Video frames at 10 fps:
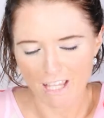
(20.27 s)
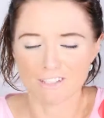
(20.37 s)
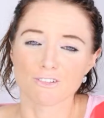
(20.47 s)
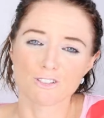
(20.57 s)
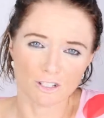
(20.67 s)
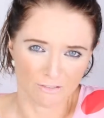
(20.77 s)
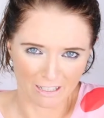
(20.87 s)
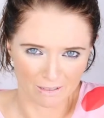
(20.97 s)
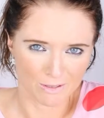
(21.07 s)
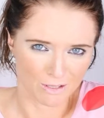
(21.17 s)
And so she
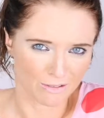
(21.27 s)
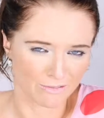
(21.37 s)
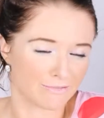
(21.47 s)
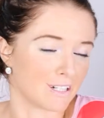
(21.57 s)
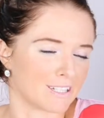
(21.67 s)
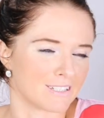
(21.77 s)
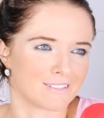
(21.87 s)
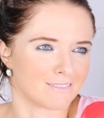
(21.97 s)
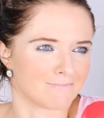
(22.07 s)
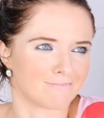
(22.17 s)
developed her,
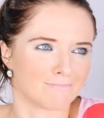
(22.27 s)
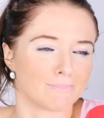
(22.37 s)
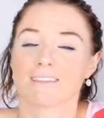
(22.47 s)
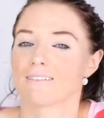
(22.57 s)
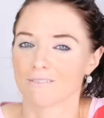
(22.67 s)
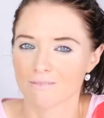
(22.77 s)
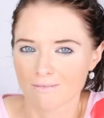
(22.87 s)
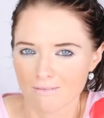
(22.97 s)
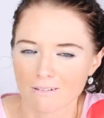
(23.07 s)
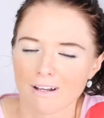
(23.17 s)
method
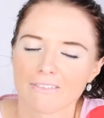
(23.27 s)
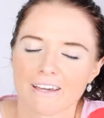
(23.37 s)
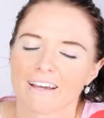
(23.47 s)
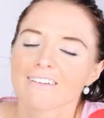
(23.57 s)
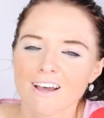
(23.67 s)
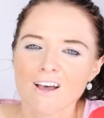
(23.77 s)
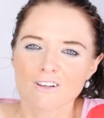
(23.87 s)
around that.